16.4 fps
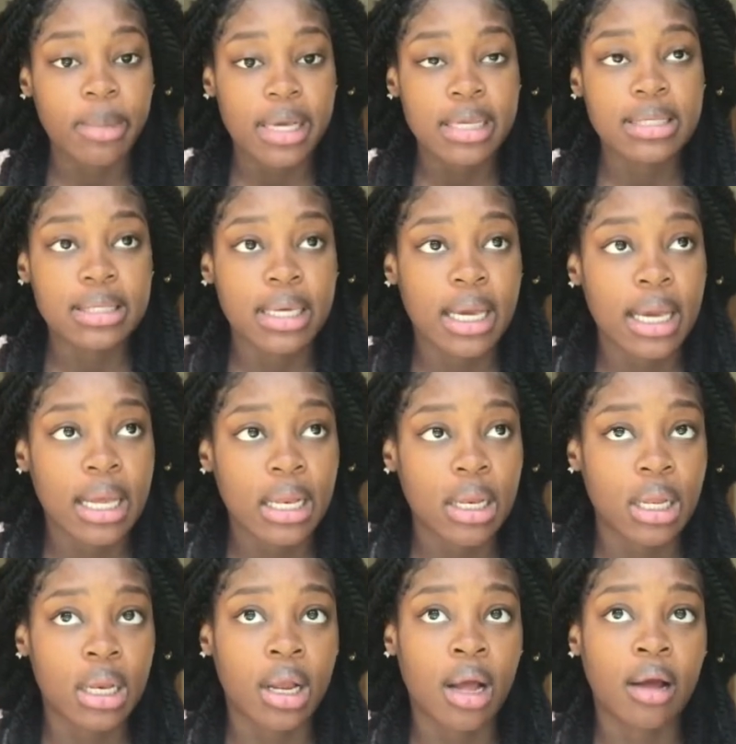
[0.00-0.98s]
my skin
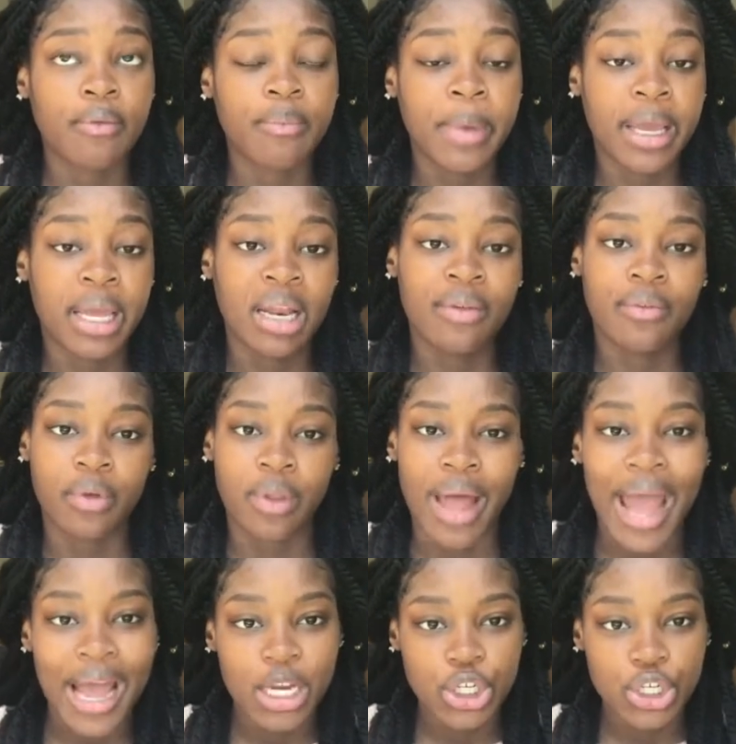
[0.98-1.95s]
and not making it feel
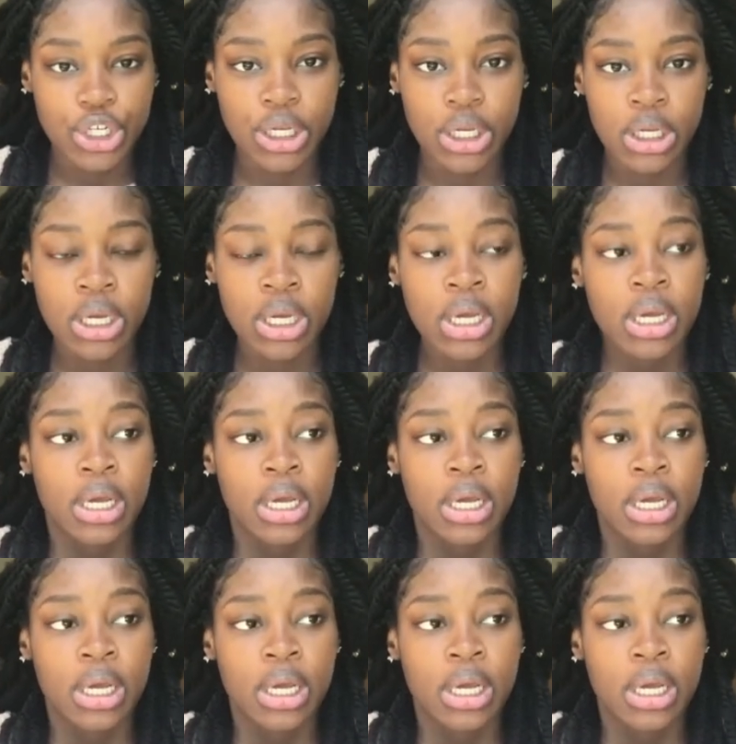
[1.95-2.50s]
ashy.